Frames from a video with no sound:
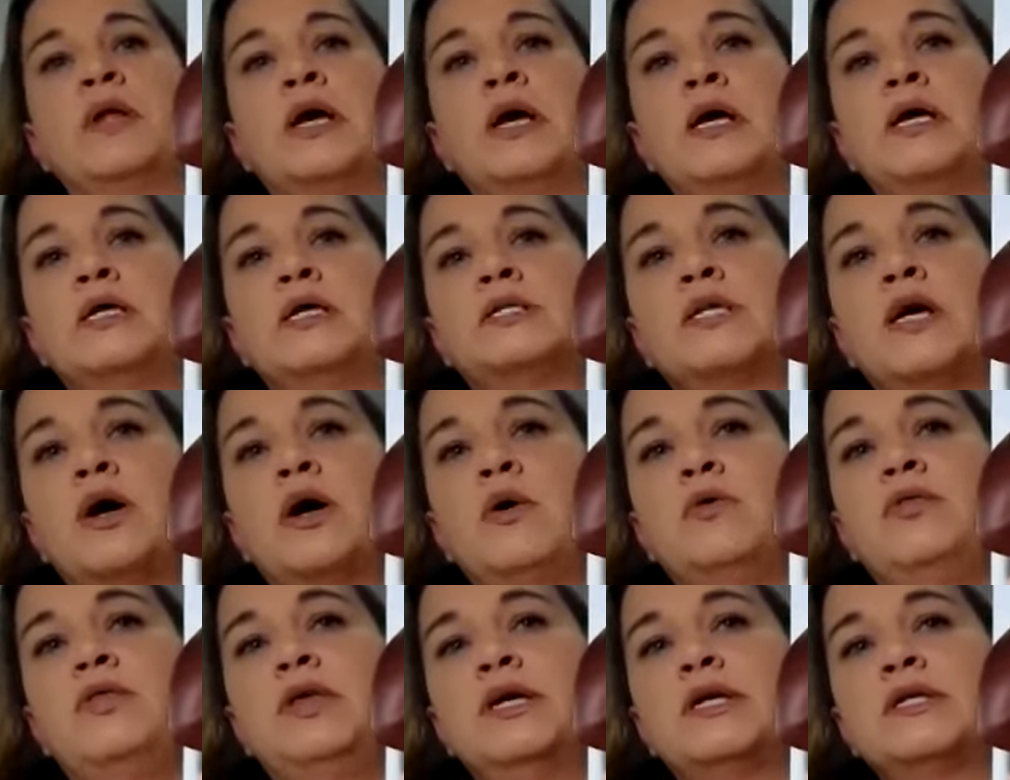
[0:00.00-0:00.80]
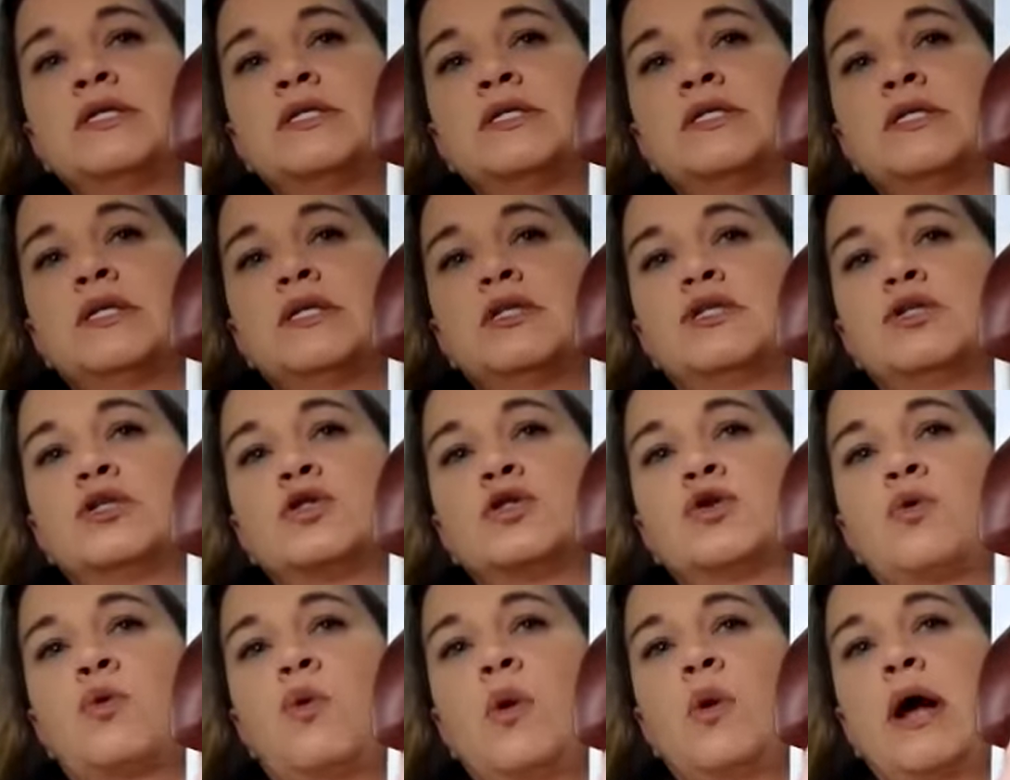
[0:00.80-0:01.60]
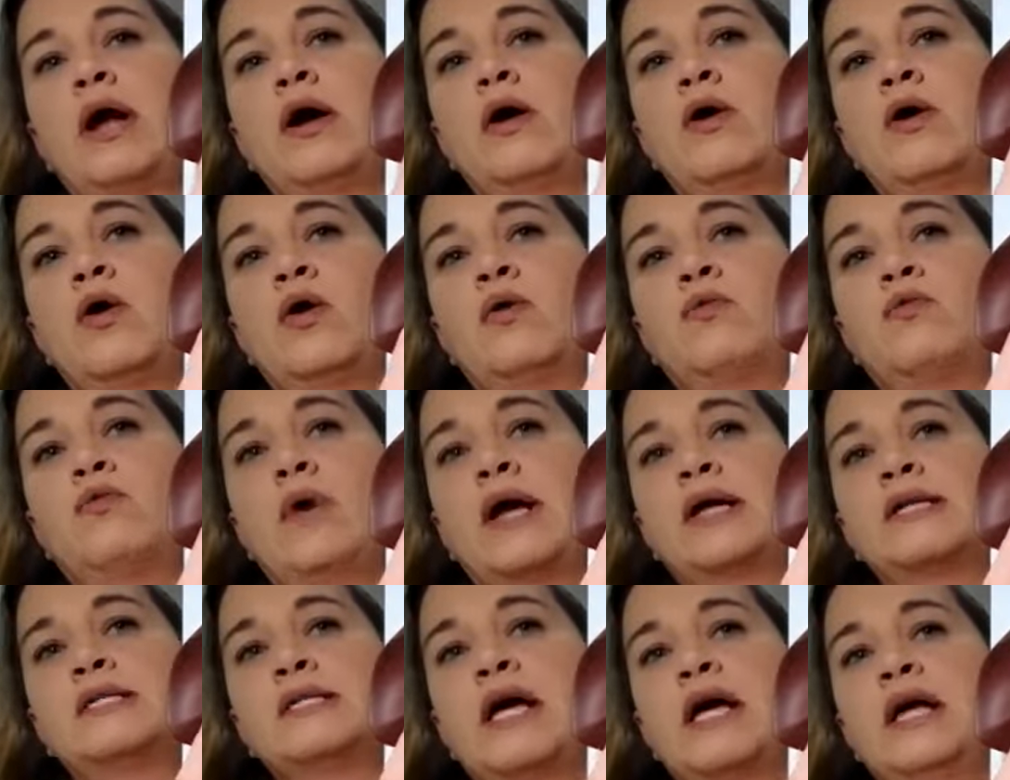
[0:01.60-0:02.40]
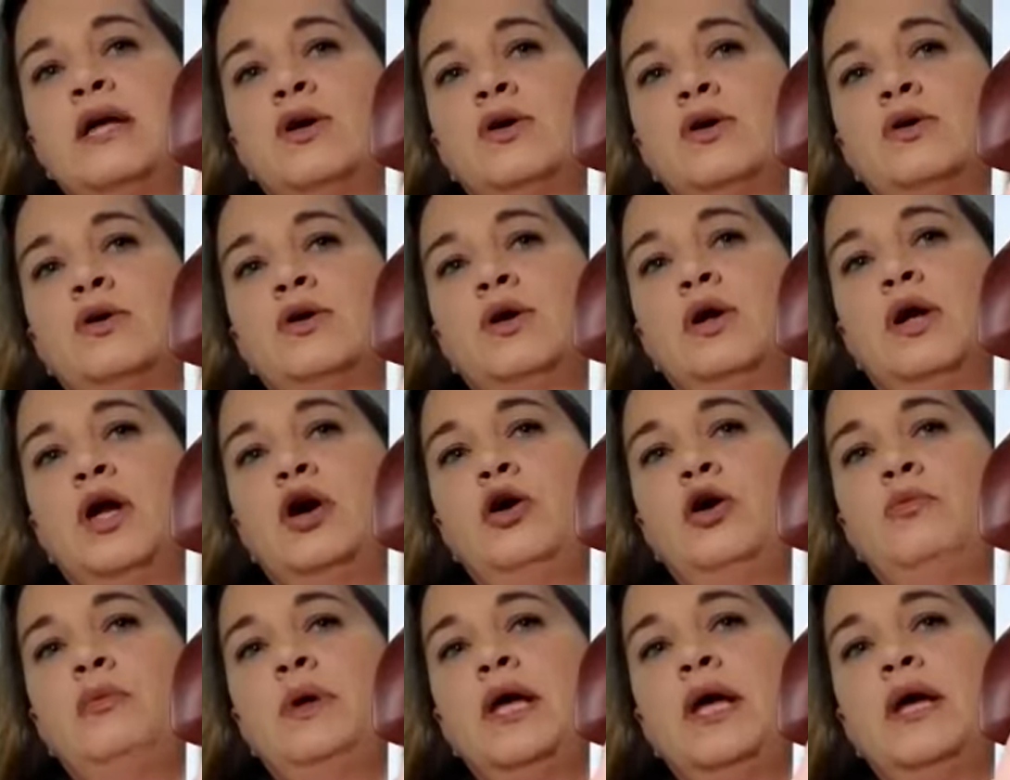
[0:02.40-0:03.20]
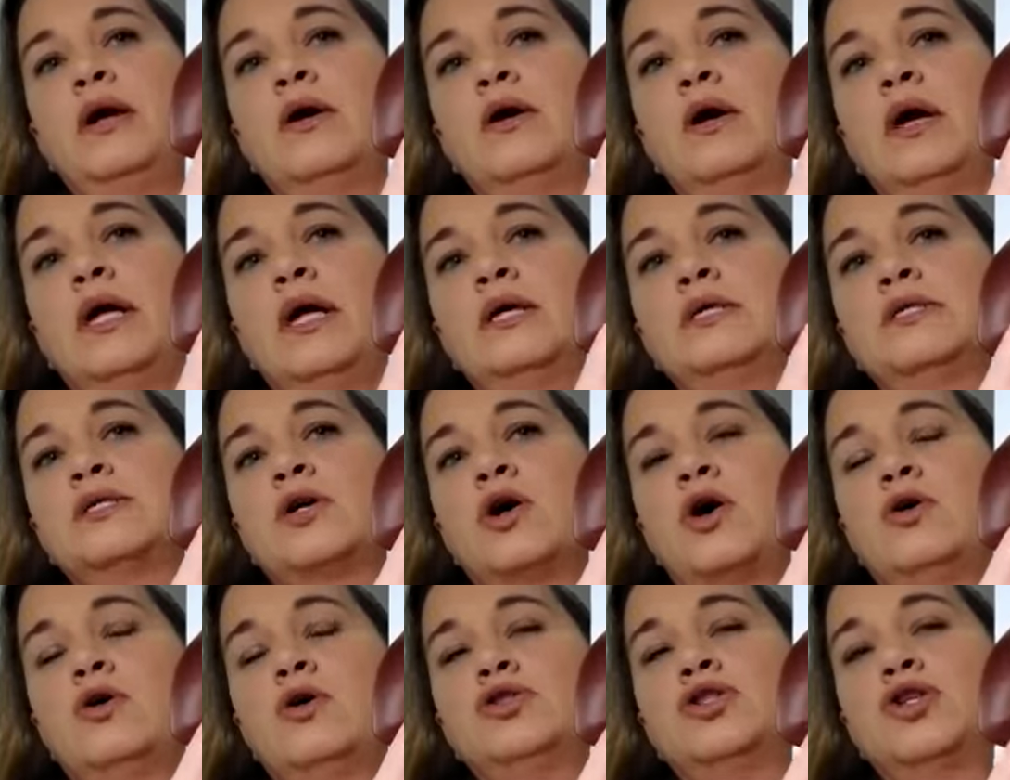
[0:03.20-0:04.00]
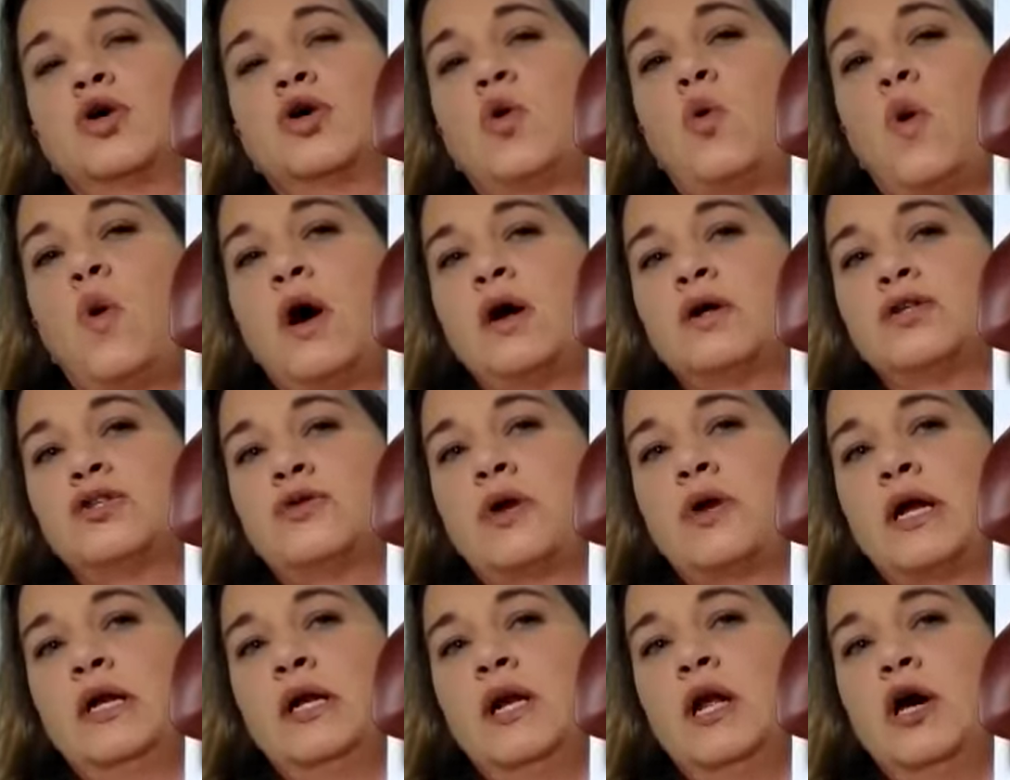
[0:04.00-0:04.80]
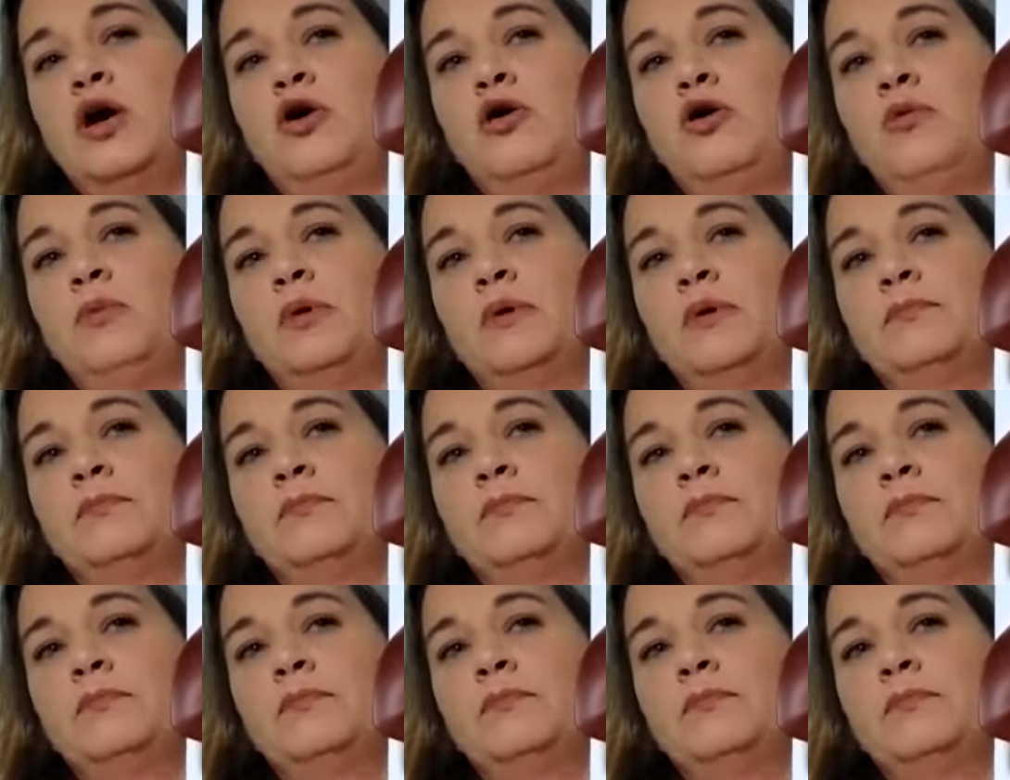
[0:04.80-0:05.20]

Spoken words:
So this square or rectangular lobe here is called your quadrate lobe.